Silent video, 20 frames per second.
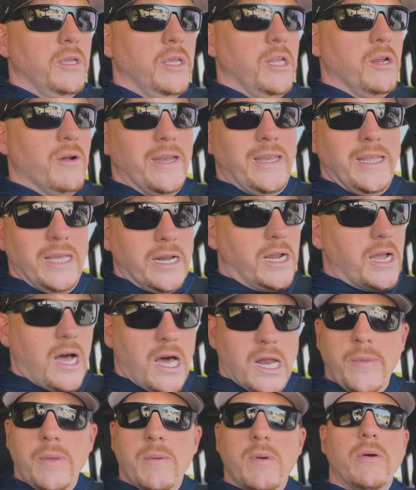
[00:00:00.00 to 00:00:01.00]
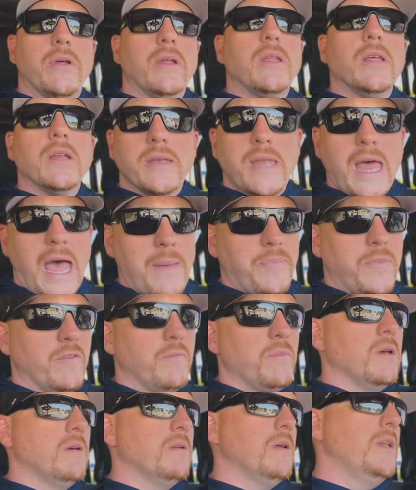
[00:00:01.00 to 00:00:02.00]
I did economy mode, I did adaptive
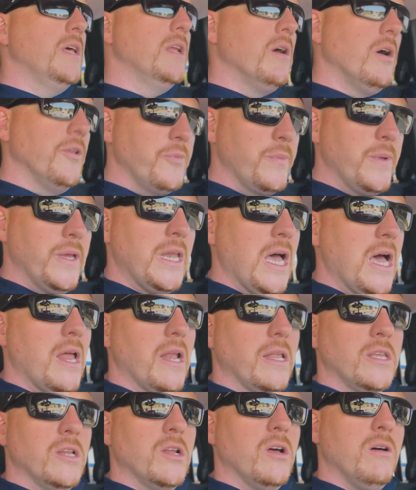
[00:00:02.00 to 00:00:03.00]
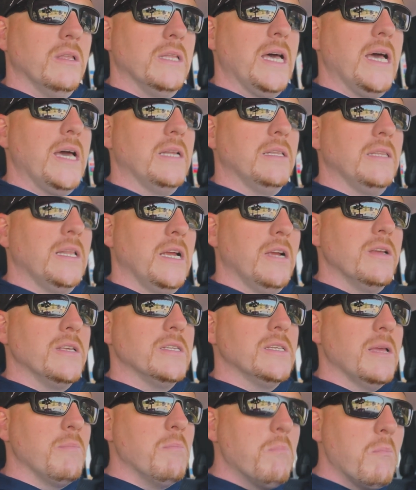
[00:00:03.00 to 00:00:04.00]
mode, I did Ultimate9, I did all that, and there is
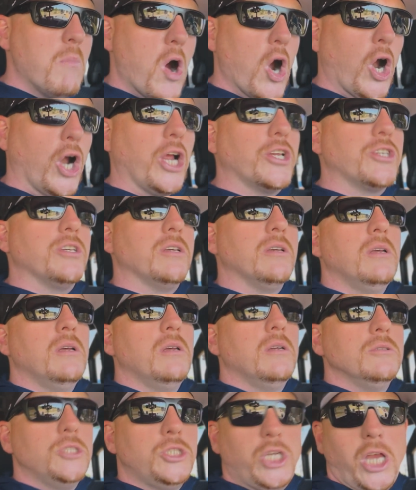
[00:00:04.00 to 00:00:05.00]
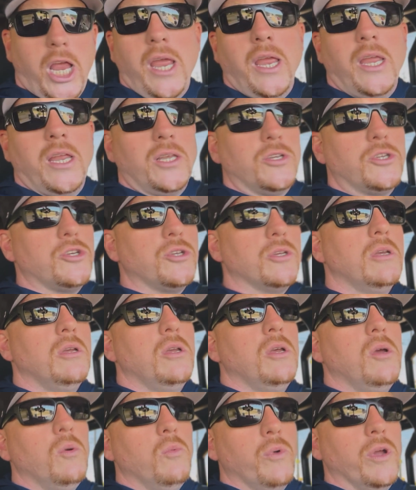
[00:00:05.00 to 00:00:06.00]
a marked change
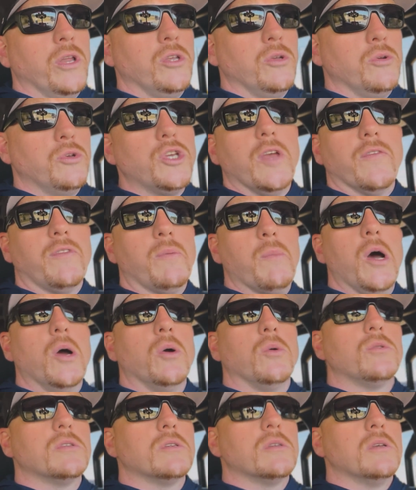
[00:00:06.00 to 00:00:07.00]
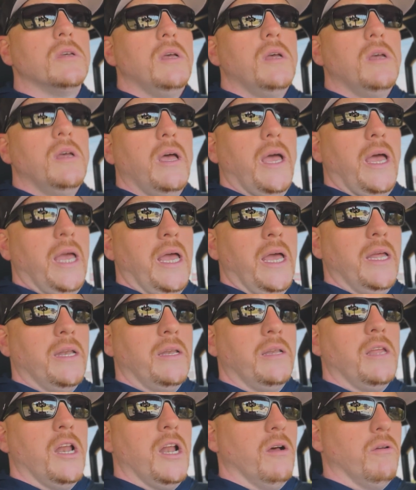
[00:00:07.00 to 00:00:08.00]
when you shift modes.
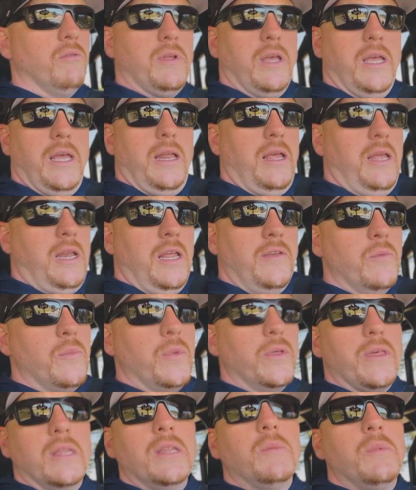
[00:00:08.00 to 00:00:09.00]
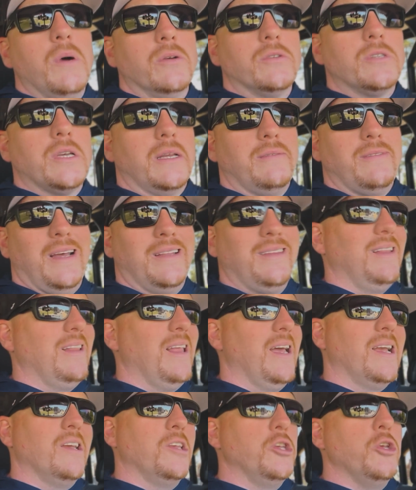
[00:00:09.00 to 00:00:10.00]
And and even within the modes, I did
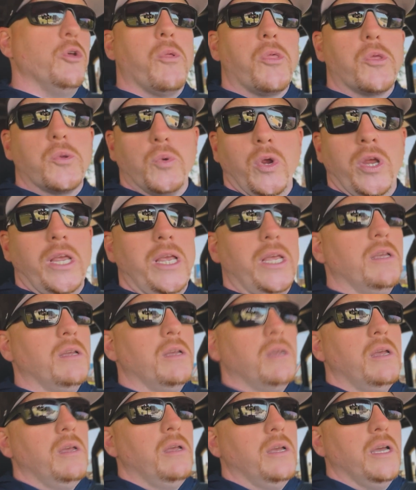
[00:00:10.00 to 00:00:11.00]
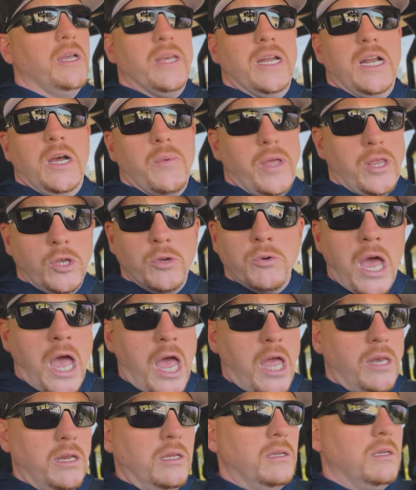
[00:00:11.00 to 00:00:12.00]
like a U3, and then I went
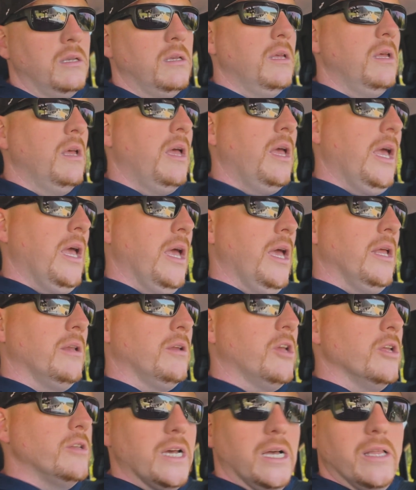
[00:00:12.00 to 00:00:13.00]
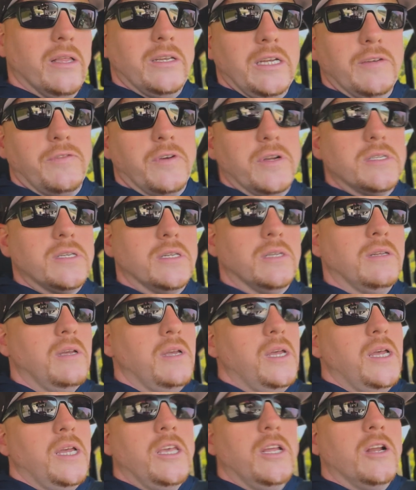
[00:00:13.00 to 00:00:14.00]
U9, and could tell the difference.
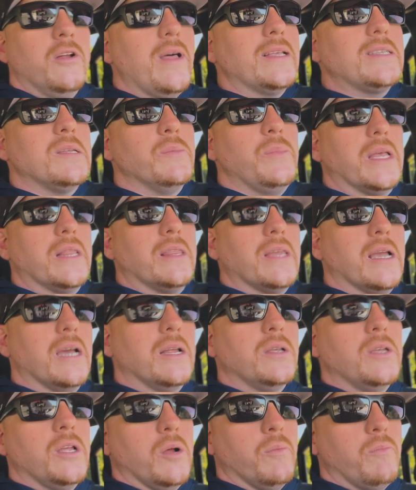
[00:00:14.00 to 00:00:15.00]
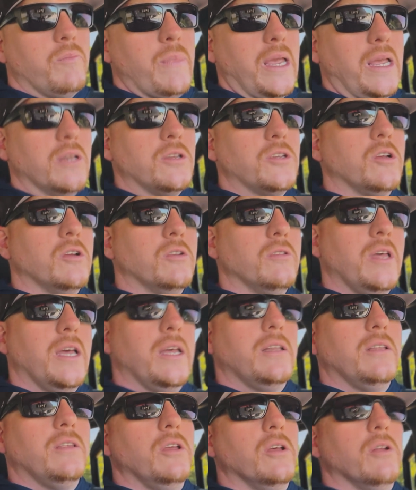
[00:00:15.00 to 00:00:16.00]
And that's the big thing, making sure
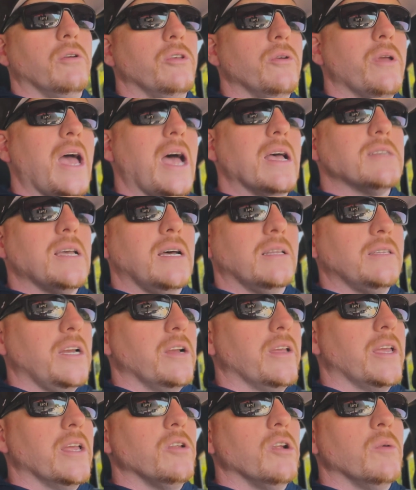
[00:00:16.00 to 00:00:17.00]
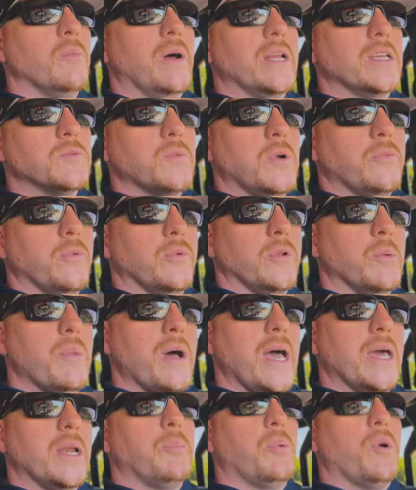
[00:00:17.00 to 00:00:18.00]
that you guys out there getting your money's worth when you're
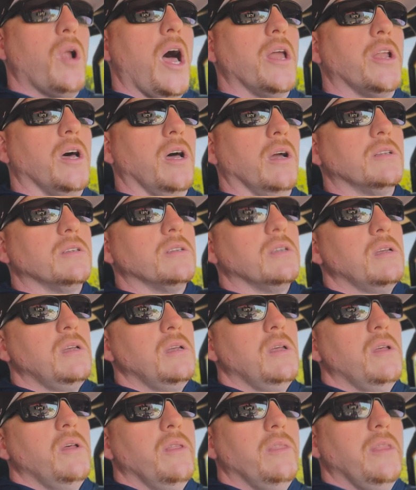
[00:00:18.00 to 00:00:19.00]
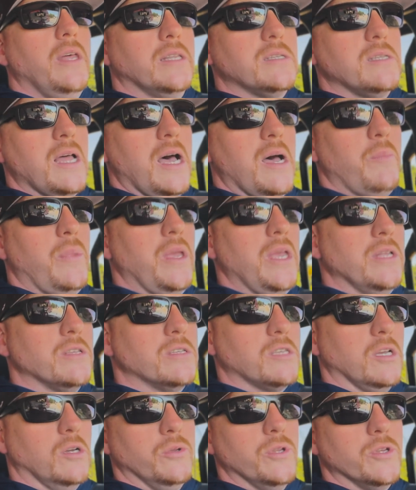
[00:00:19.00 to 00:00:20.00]
buying a product that's not being
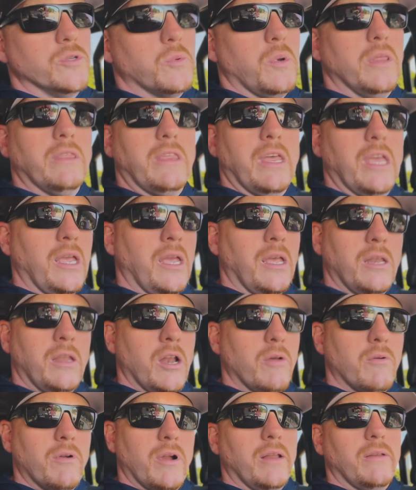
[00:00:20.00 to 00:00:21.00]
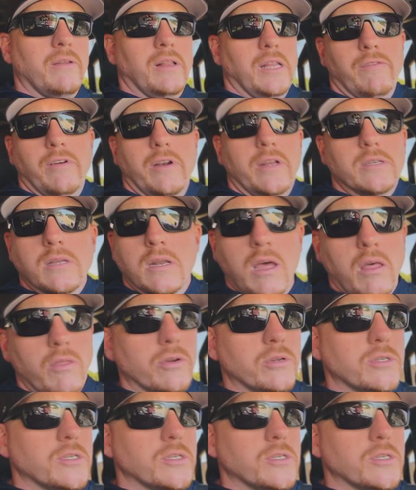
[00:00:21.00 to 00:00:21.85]
sold as one thing and right, delivered as another.